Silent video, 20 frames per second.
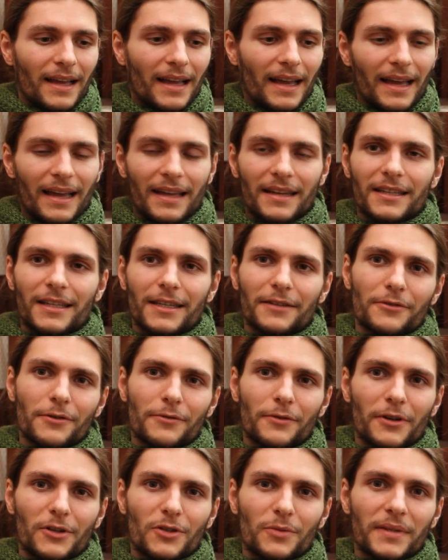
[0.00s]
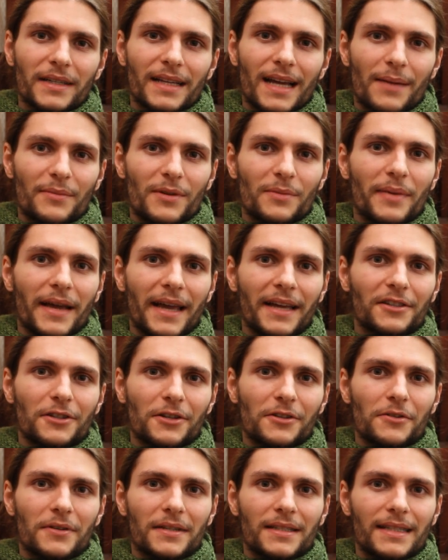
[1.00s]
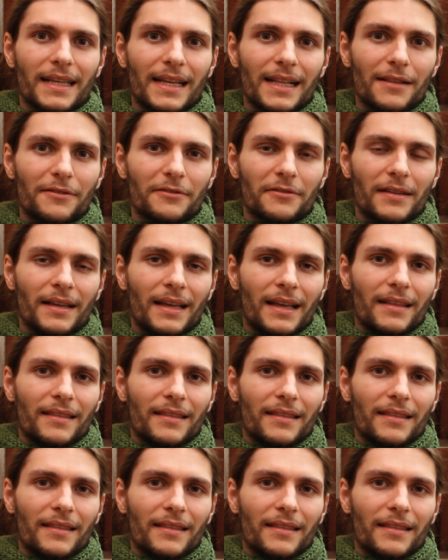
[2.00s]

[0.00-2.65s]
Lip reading: And if you want to become a patron yourself,